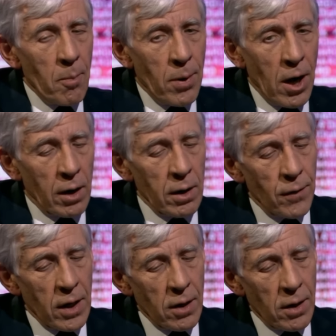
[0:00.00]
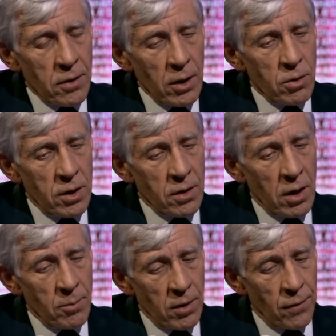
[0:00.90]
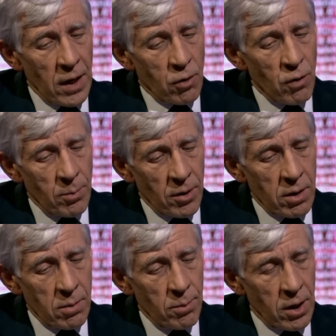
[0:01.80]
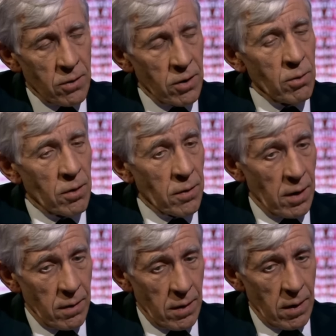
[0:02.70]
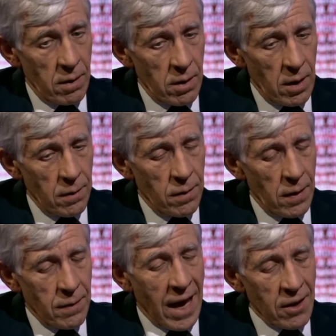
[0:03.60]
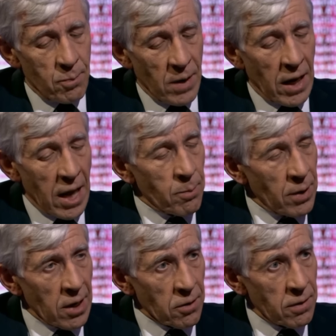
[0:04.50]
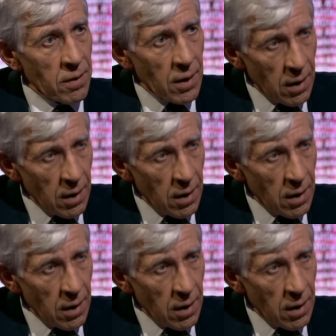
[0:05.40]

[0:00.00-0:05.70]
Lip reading: part of the solution in terms of the agreement, but as soon as there has been a peace,